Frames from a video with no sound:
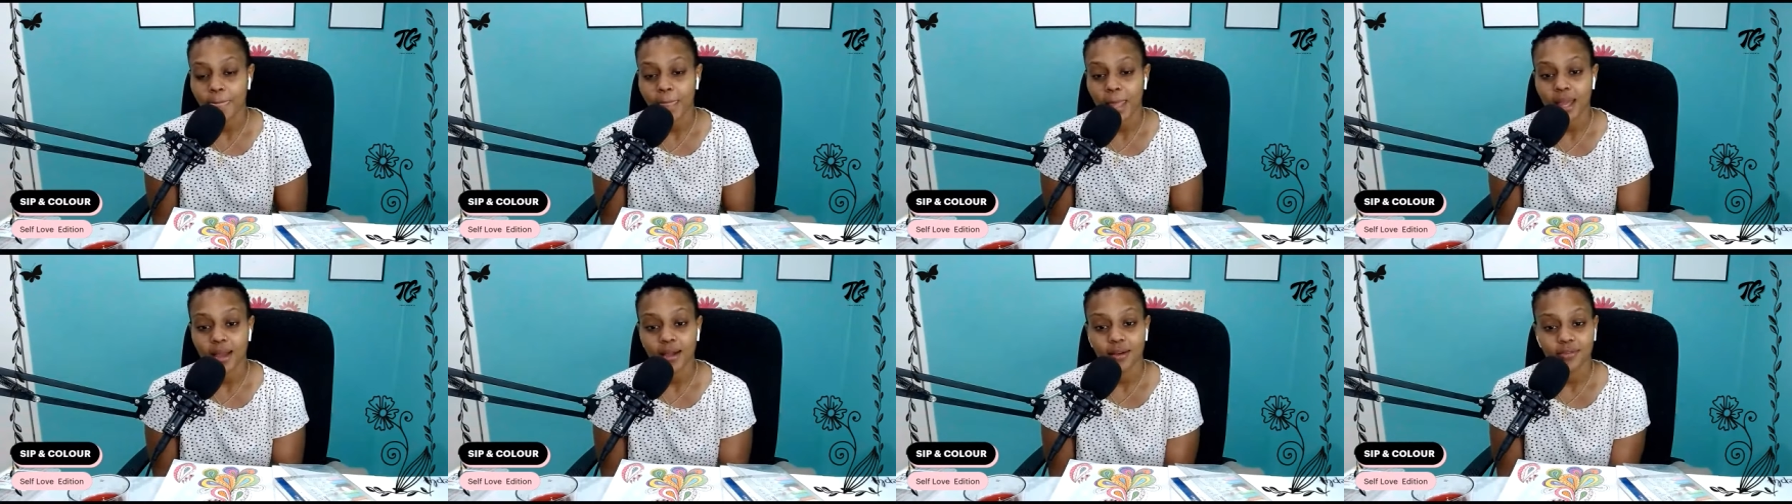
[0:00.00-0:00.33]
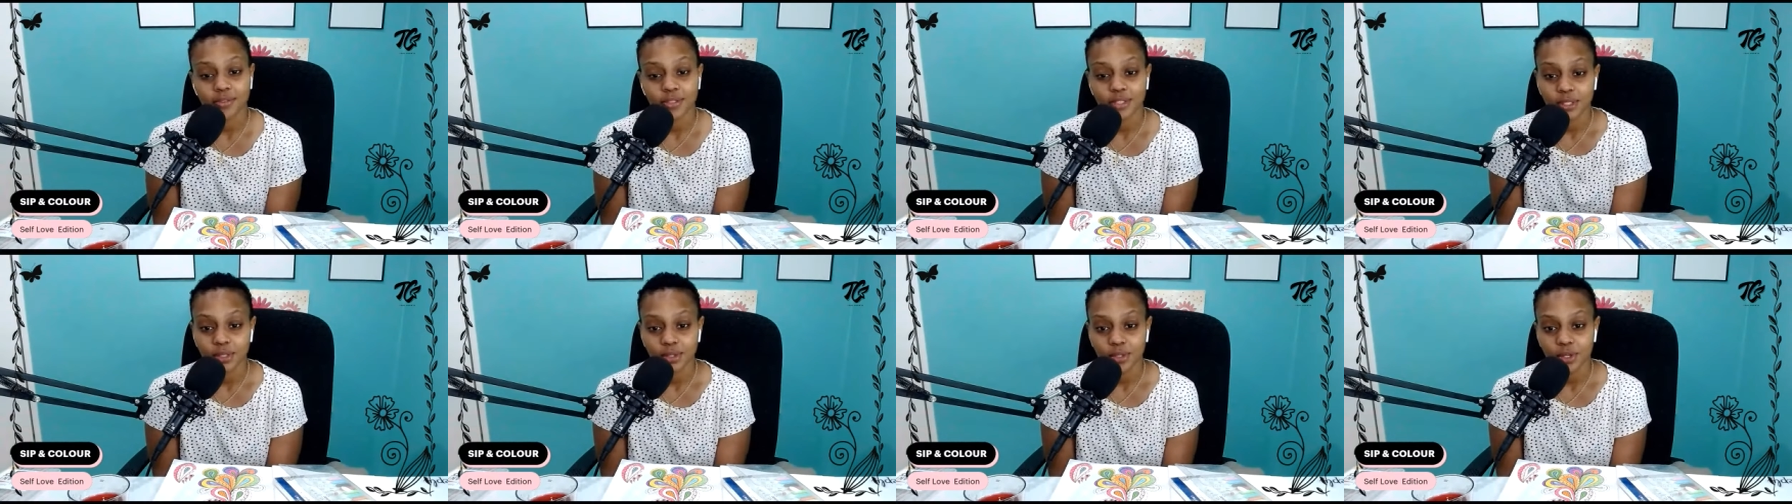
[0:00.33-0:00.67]

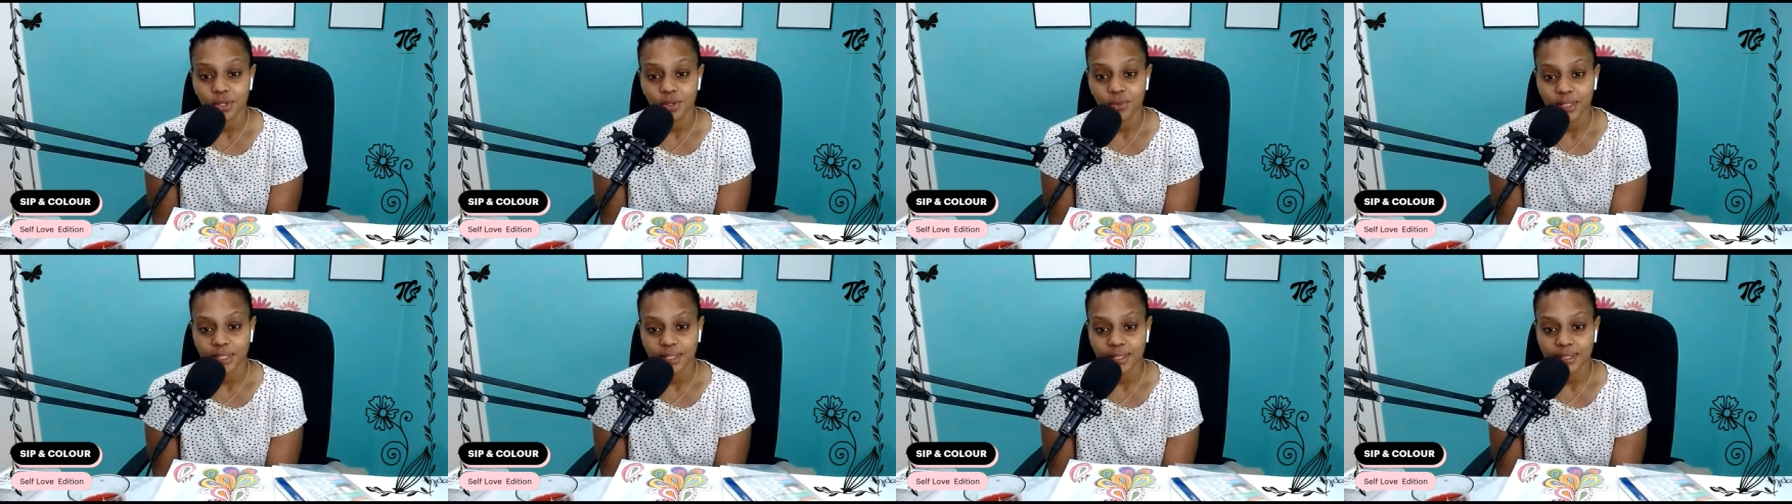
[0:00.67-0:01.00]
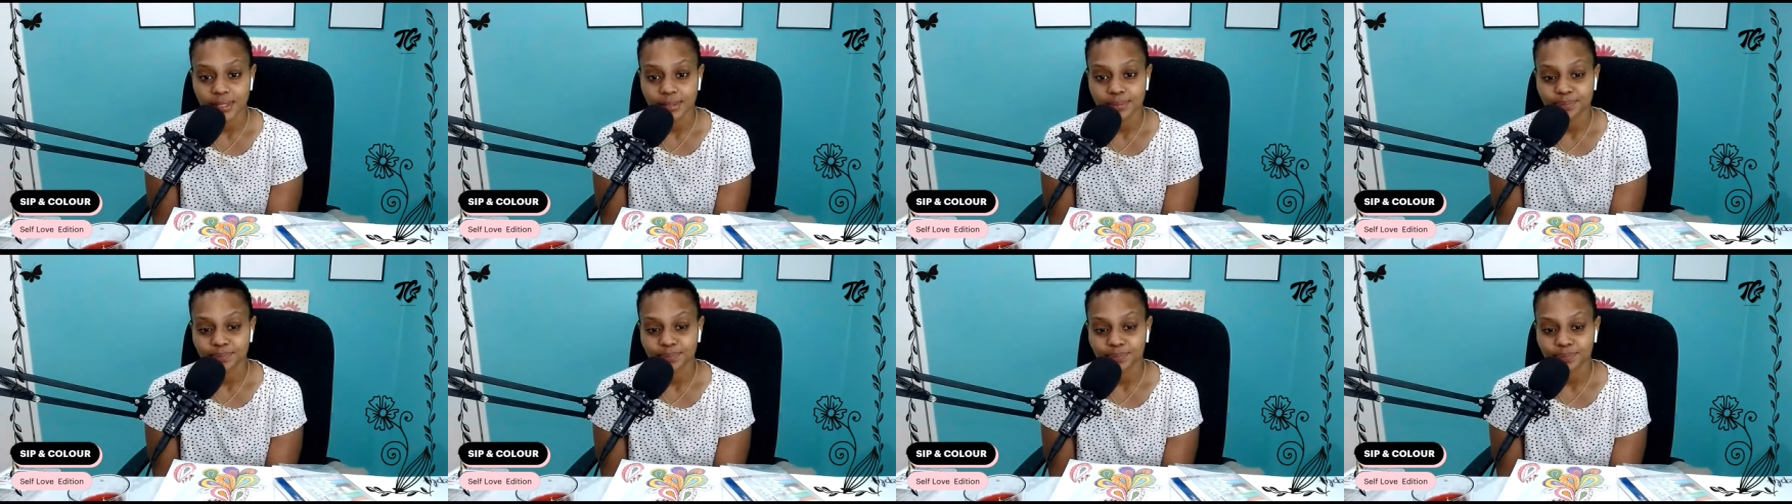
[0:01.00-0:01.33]
after a long
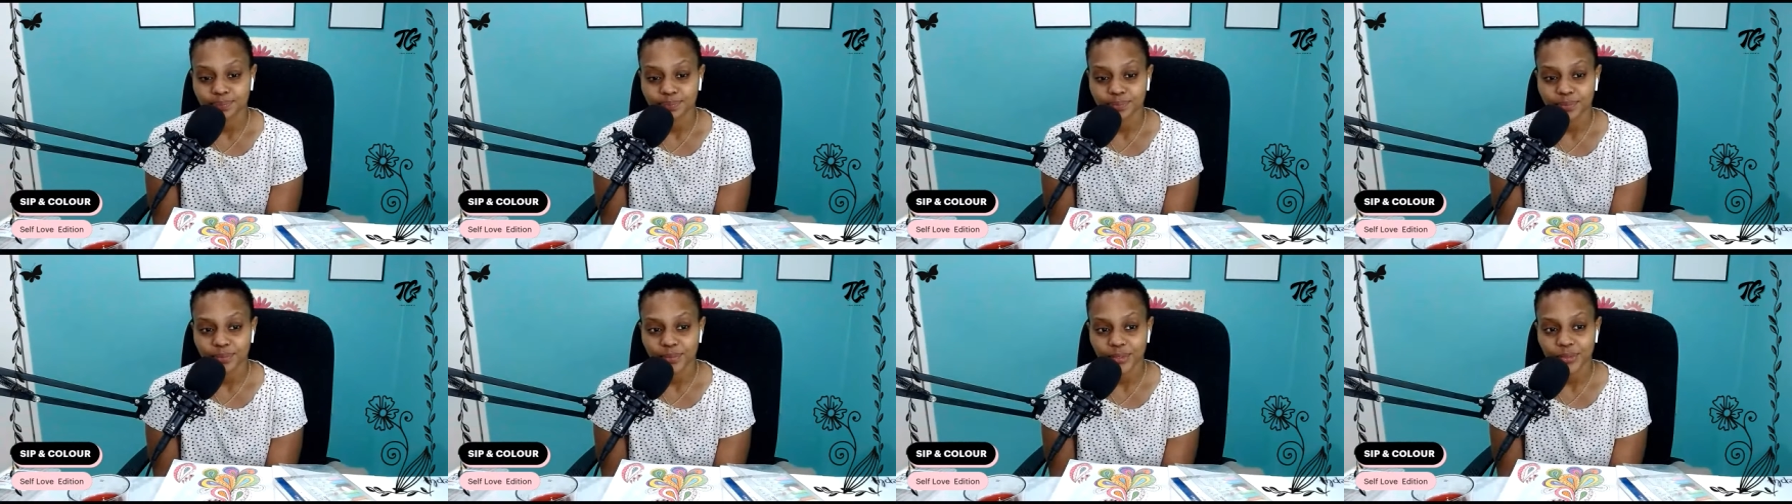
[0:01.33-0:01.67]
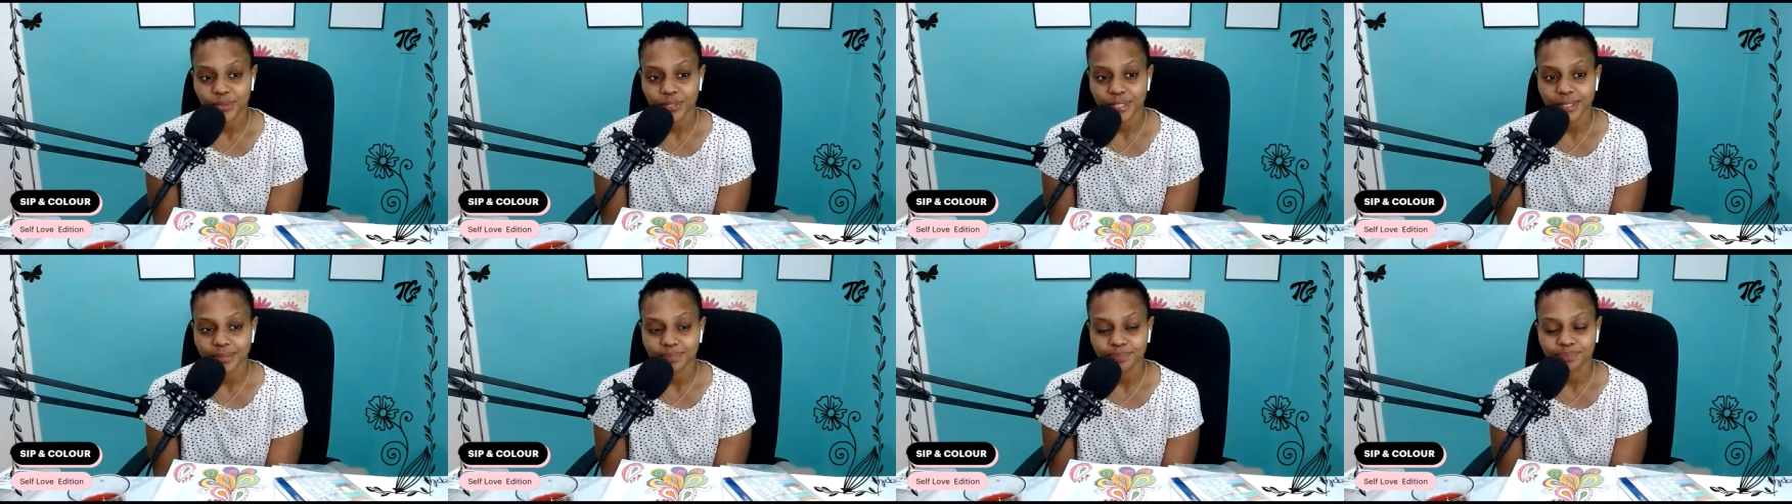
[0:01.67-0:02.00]
week.
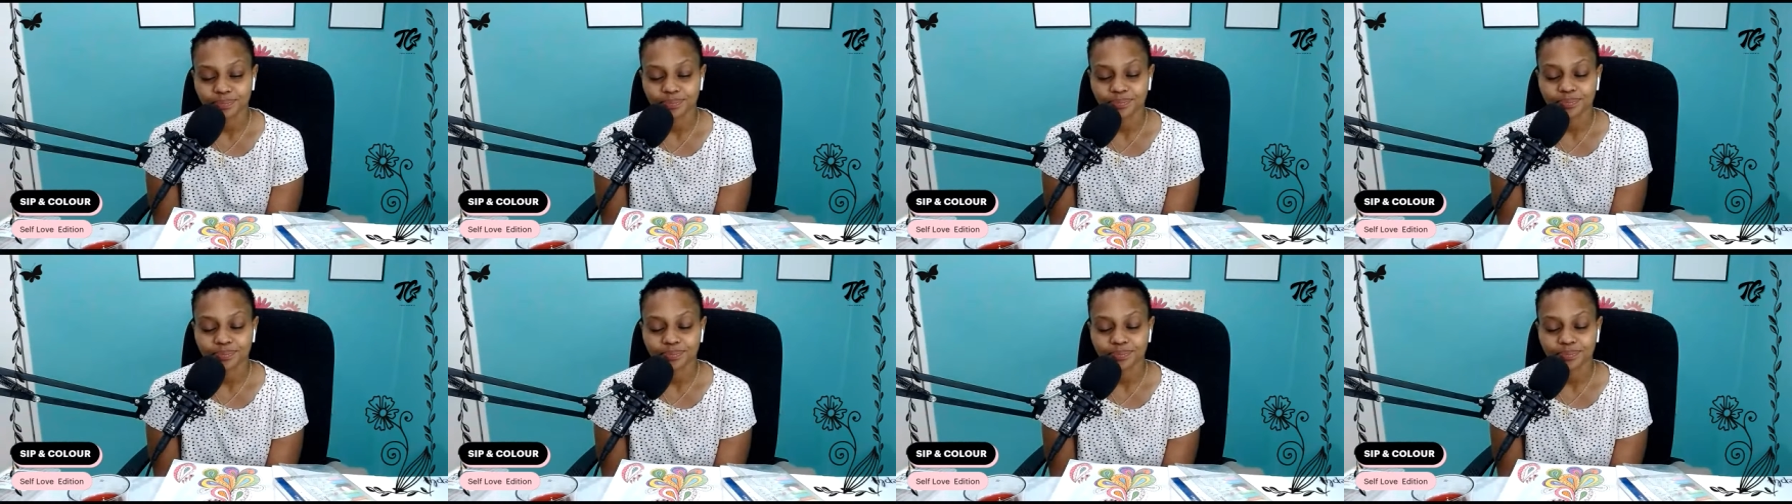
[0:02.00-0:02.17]
Okay.